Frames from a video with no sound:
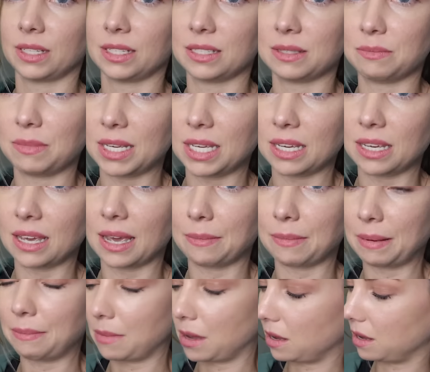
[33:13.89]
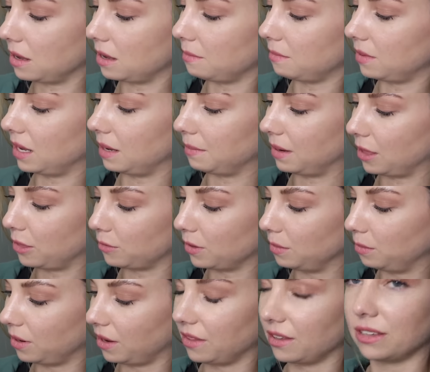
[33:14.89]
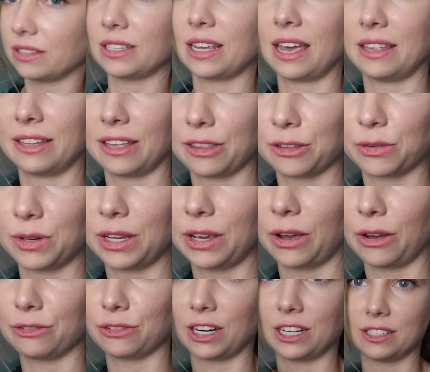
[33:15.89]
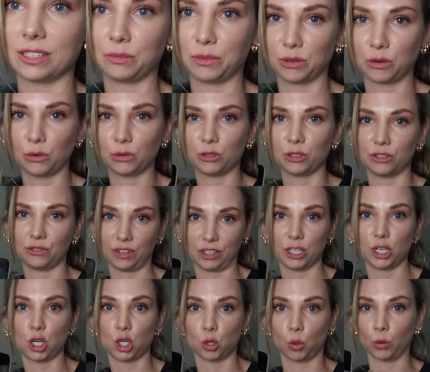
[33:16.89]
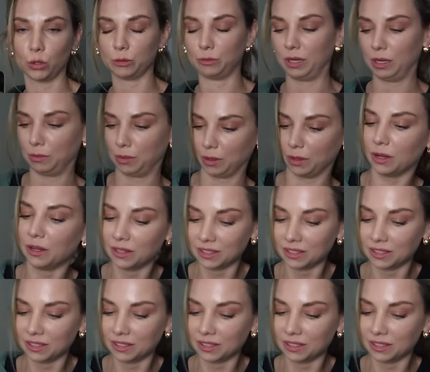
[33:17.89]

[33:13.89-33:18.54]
This is me and my mom and my three brothers and their three girlfriends, and we're all just very short people.